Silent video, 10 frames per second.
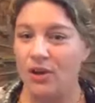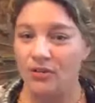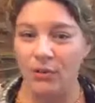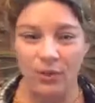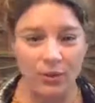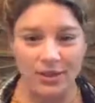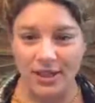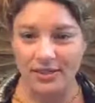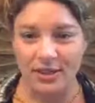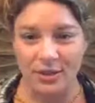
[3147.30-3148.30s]
for those
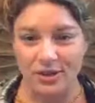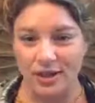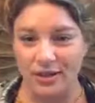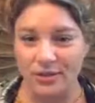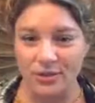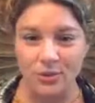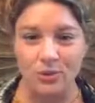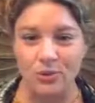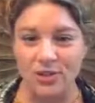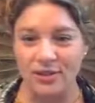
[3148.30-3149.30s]
kids that are stuck in
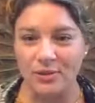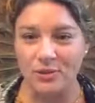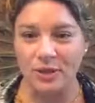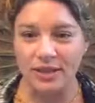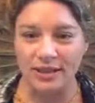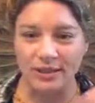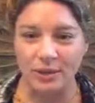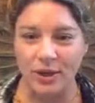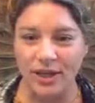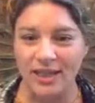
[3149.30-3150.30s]
school, this really is a
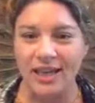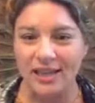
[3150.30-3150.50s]
great,